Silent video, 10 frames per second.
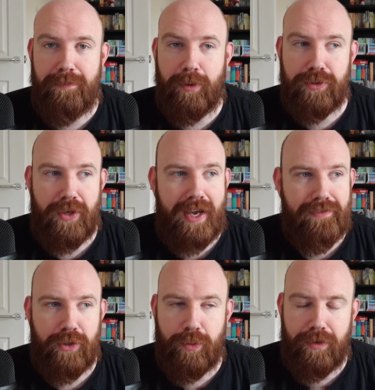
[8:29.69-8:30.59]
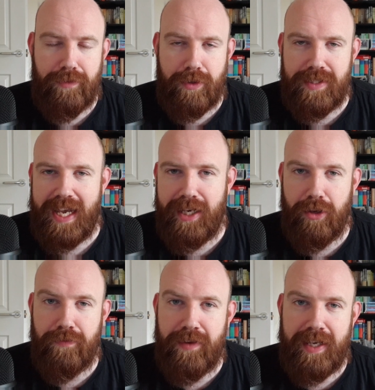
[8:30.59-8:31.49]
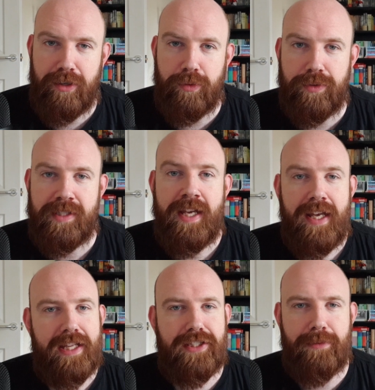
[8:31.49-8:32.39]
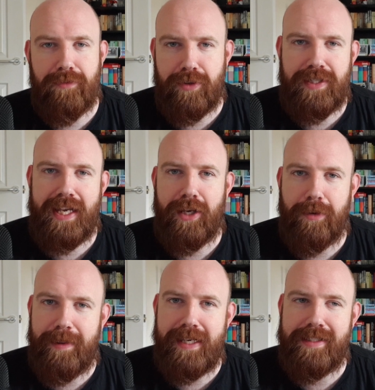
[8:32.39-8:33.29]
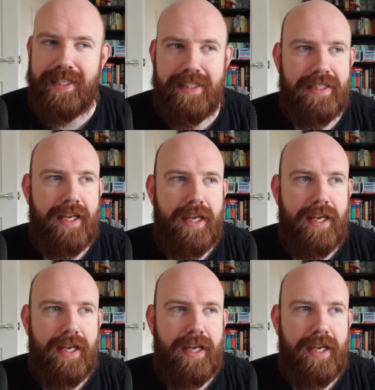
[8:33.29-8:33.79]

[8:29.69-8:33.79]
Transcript: but also having all of those Halo vehicles and some of those Halo abilities.